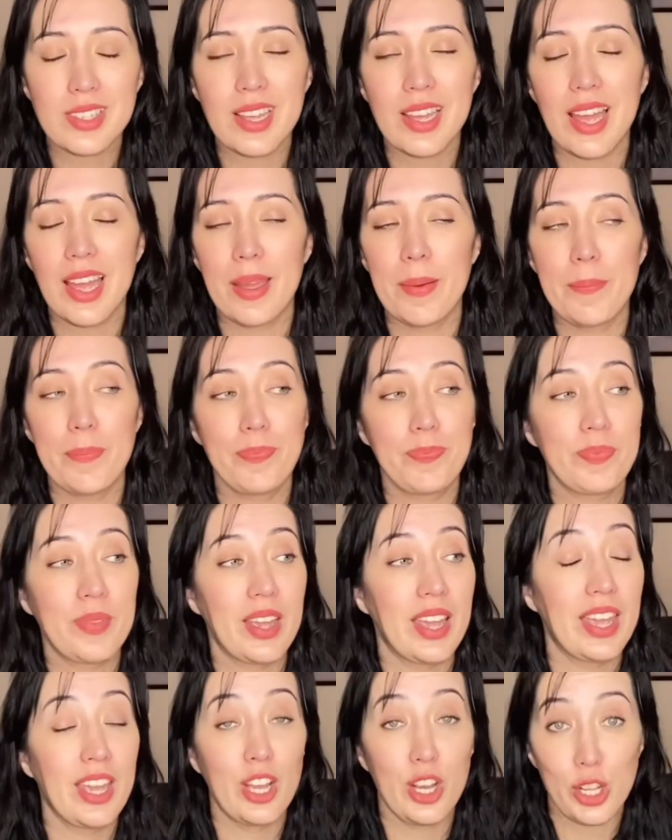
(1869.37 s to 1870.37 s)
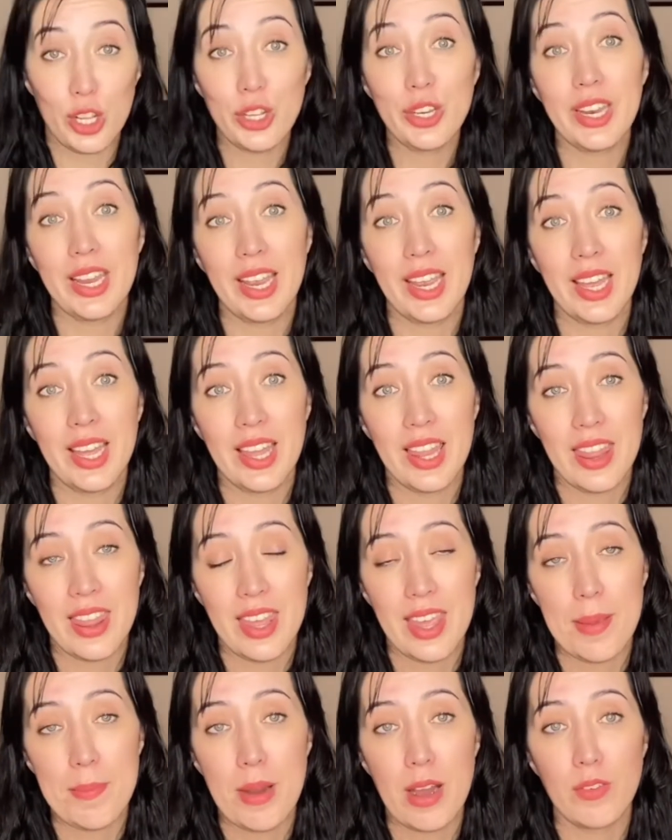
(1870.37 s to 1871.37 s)
and including
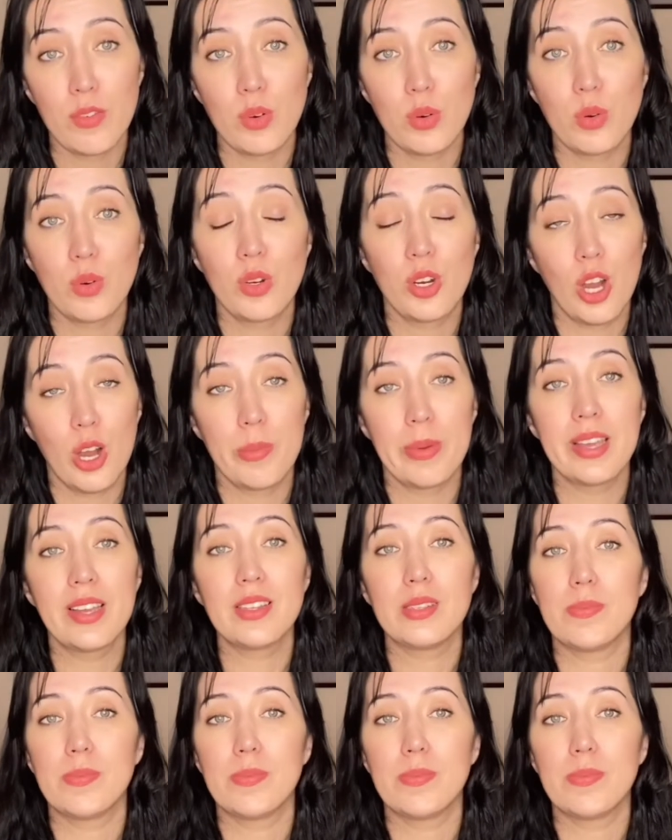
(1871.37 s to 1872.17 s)
the Marvel comics.